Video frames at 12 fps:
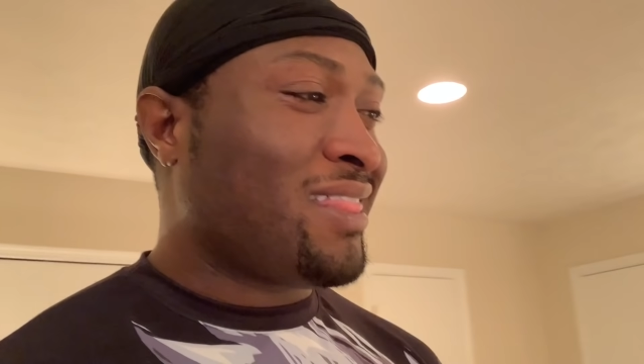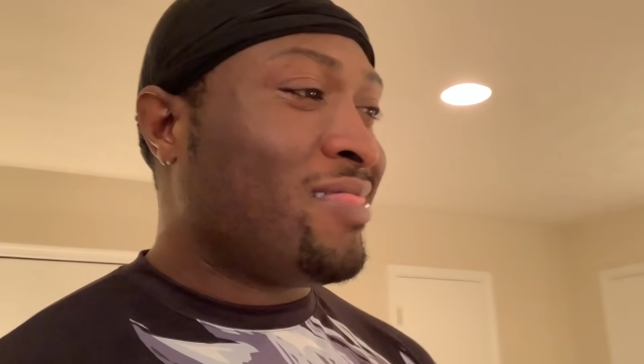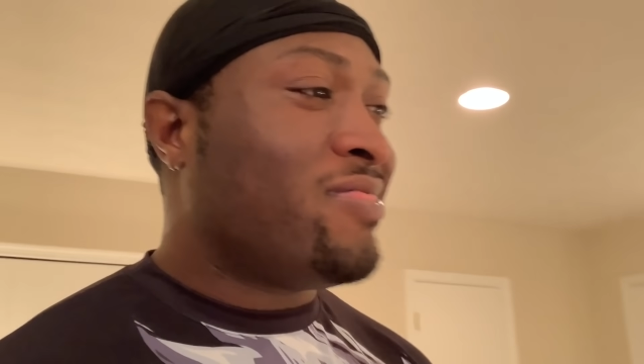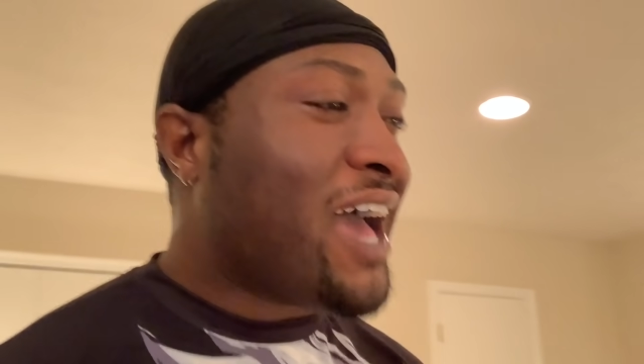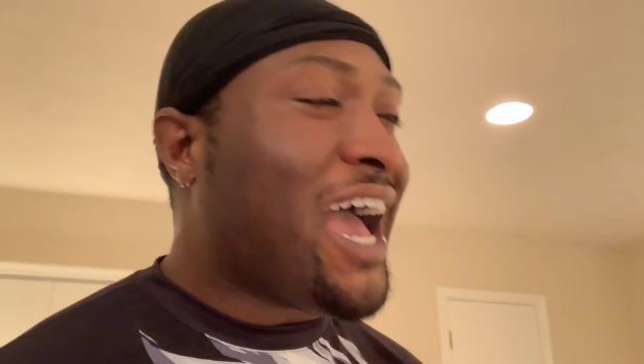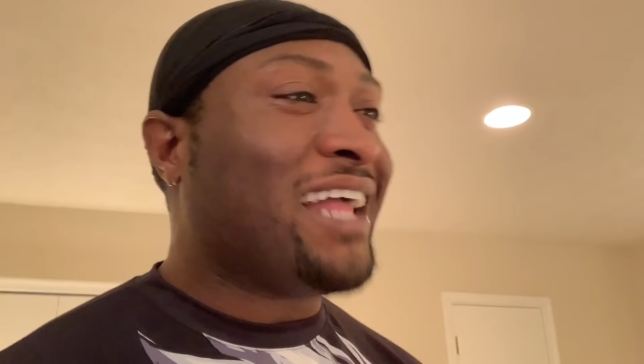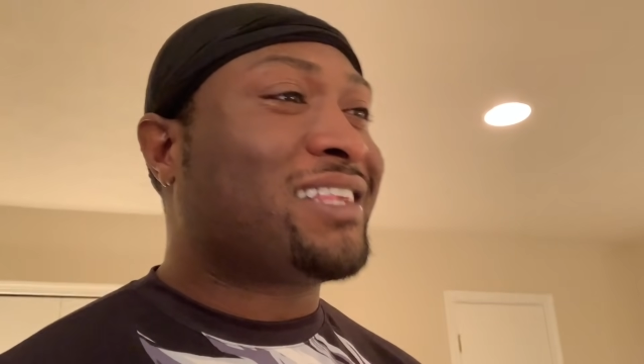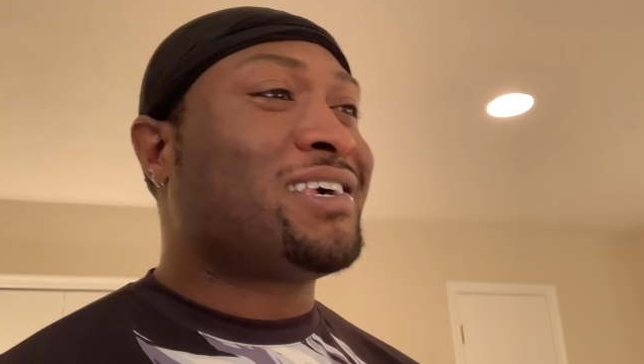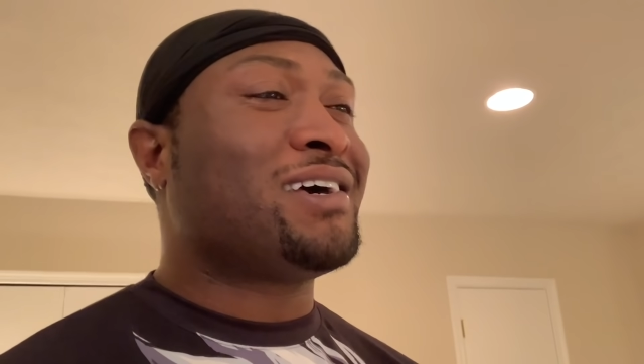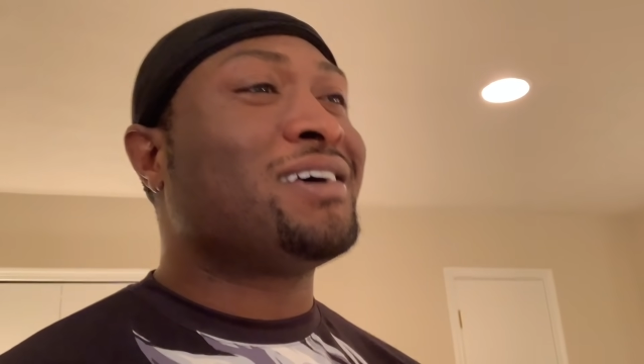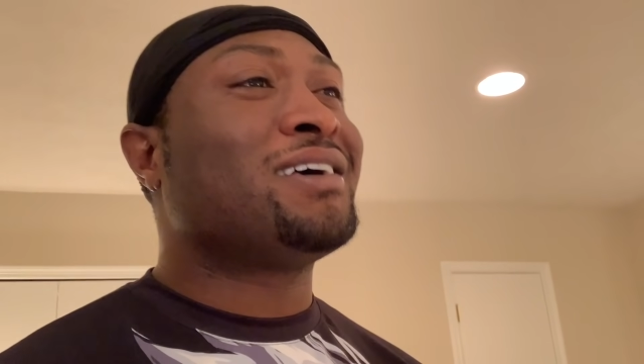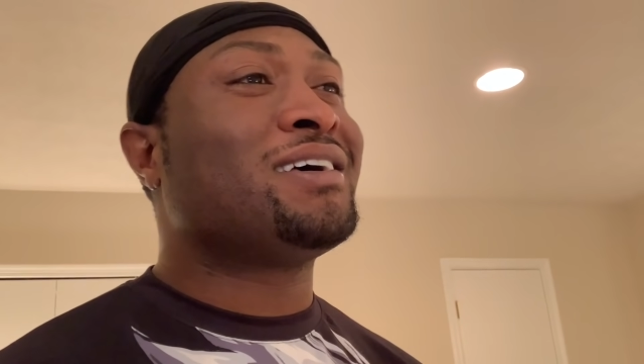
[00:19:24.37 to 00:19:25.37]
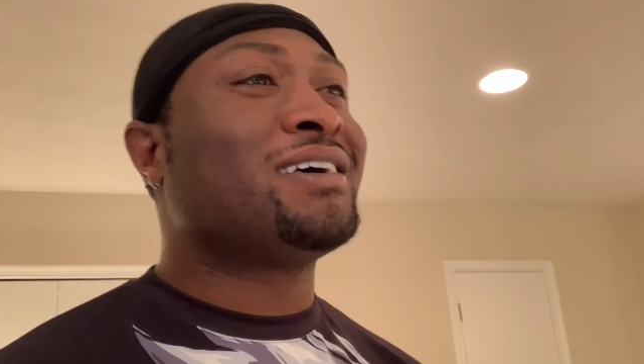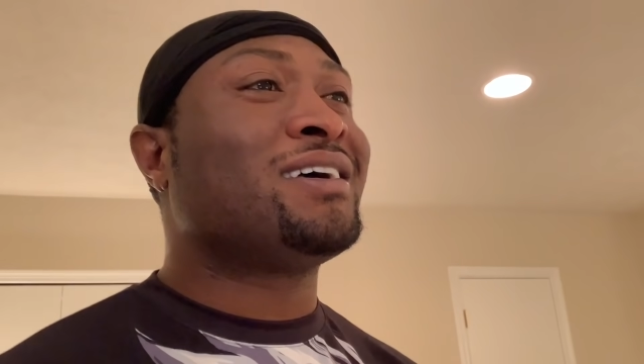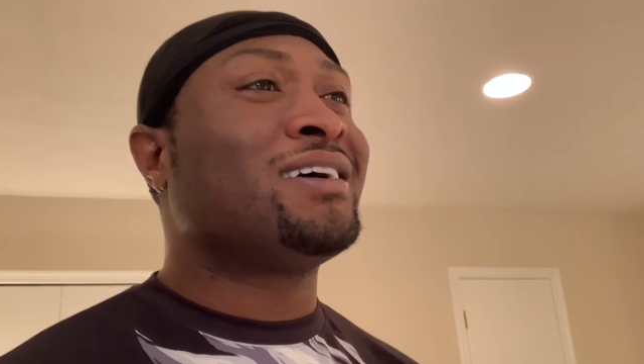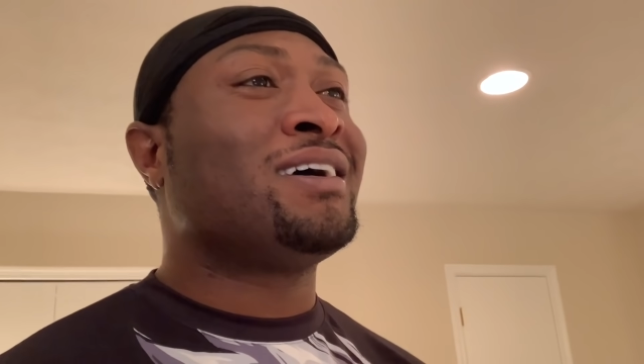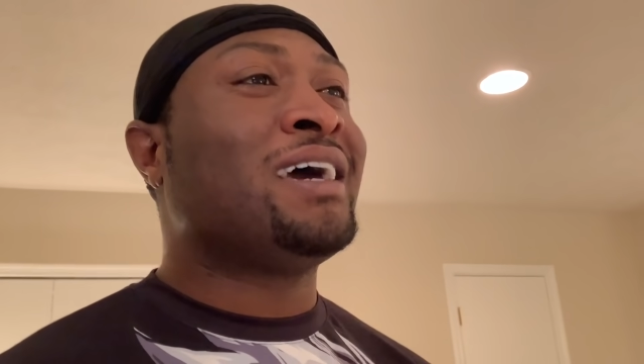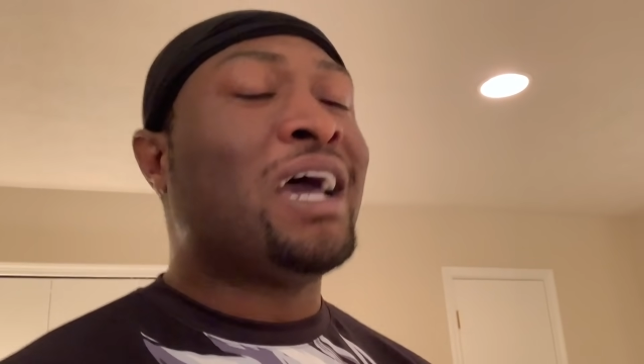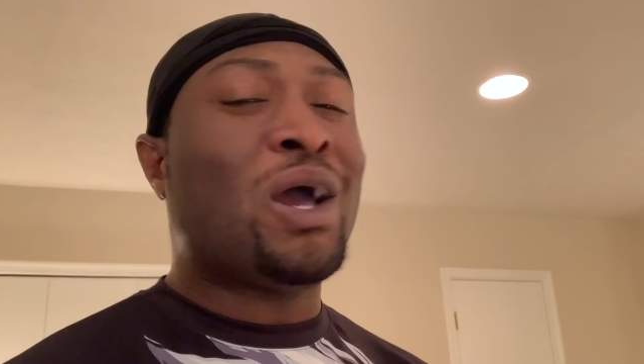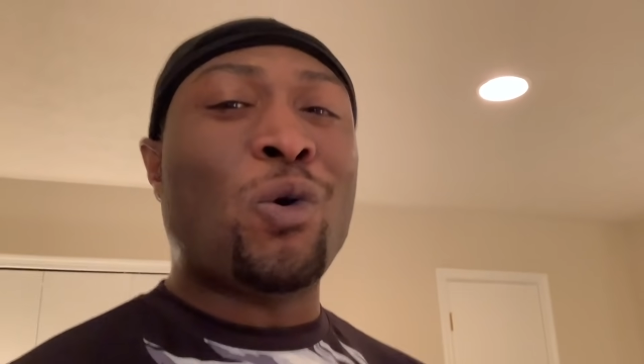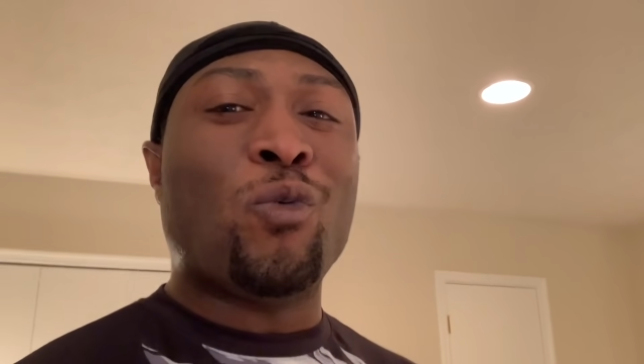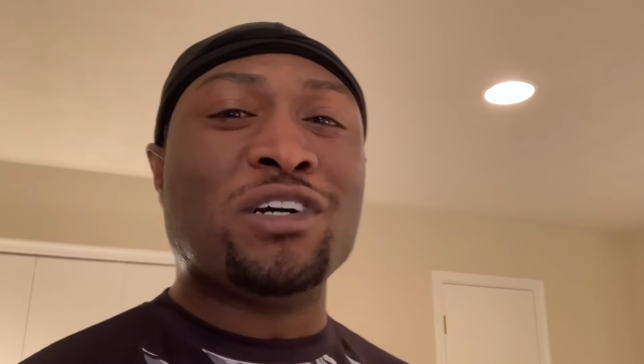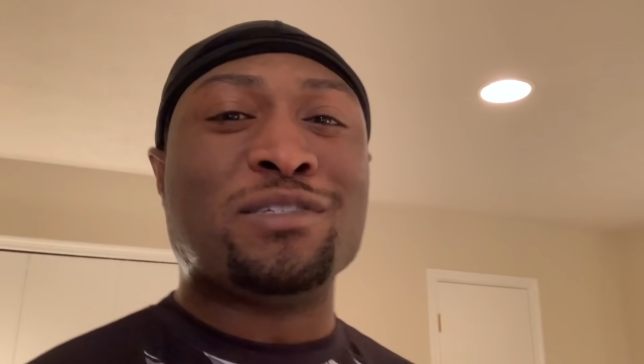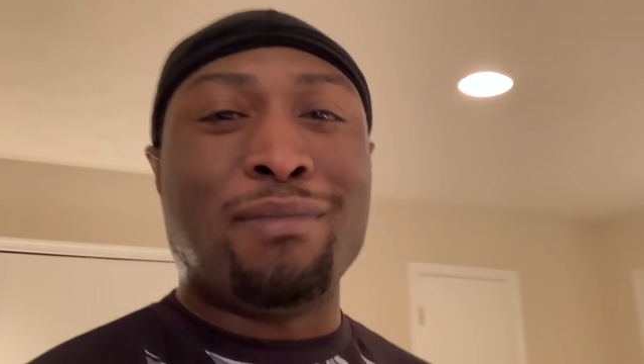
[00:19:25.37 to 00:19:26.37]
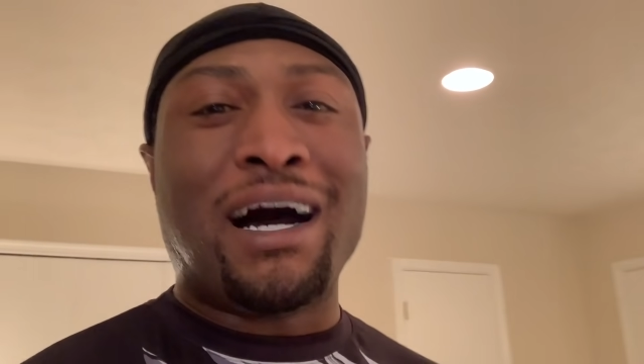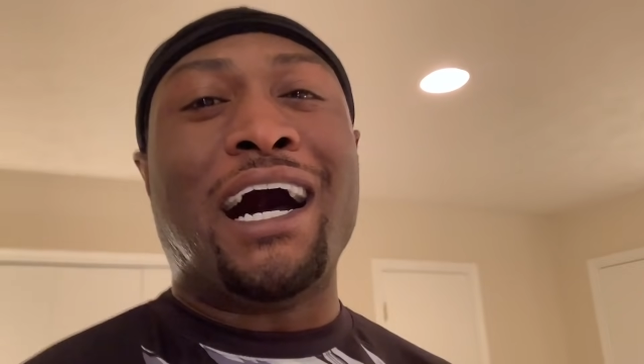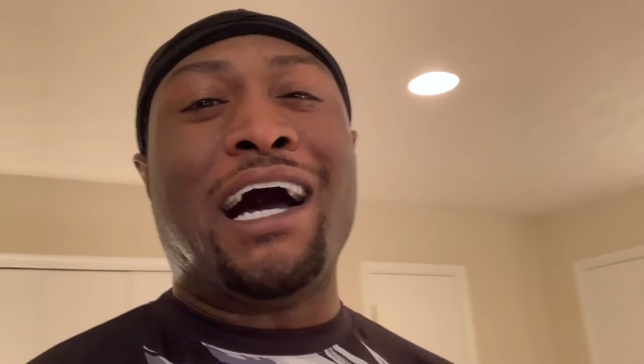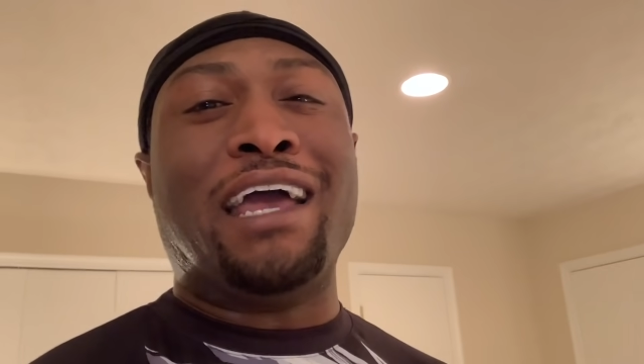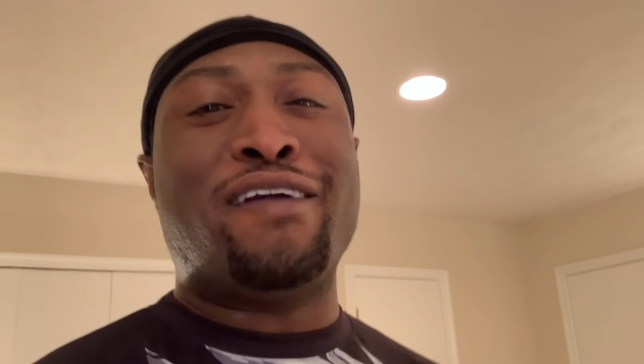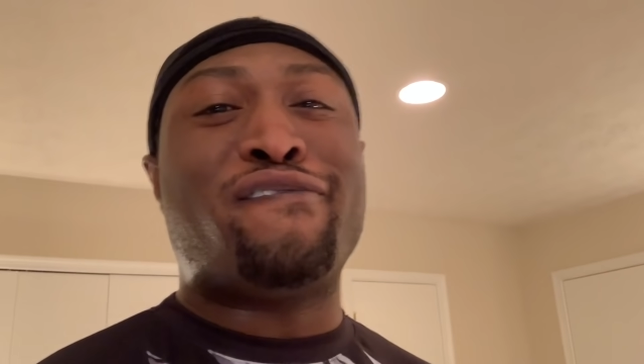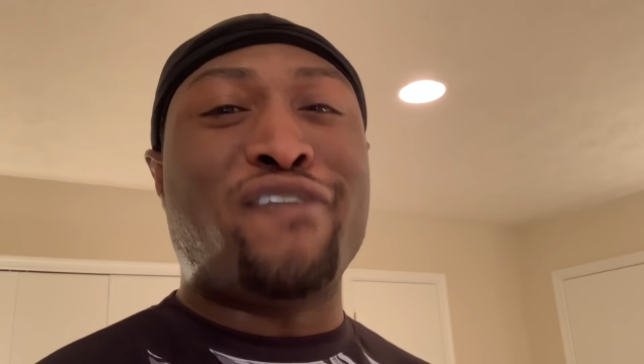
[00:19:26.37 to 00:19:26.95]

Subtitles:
that was my